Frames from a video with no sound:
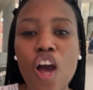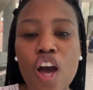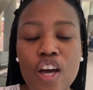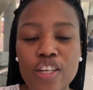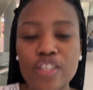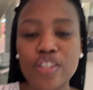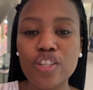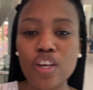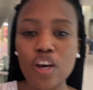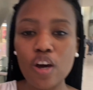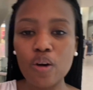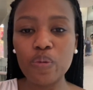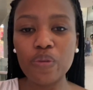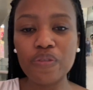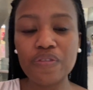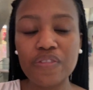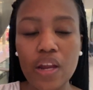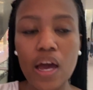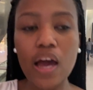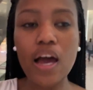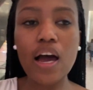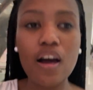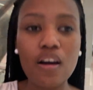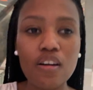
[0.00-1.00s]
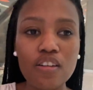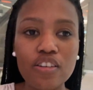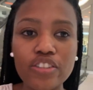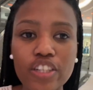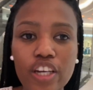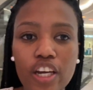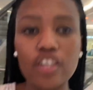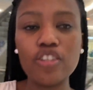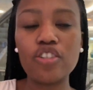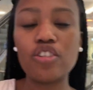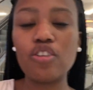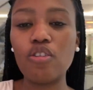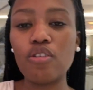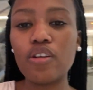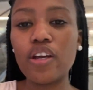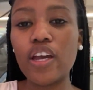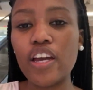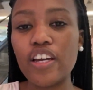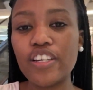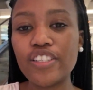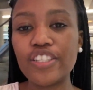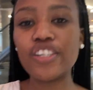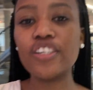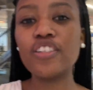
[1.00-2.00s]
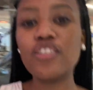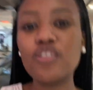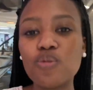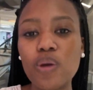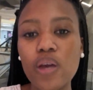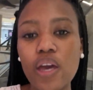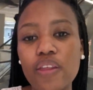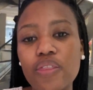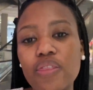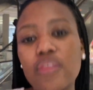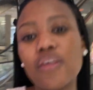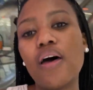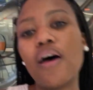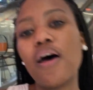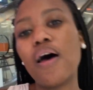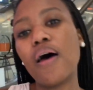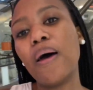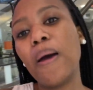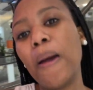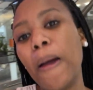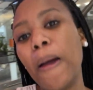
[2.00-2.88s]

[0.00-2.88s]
So we've now changed locations. We're at the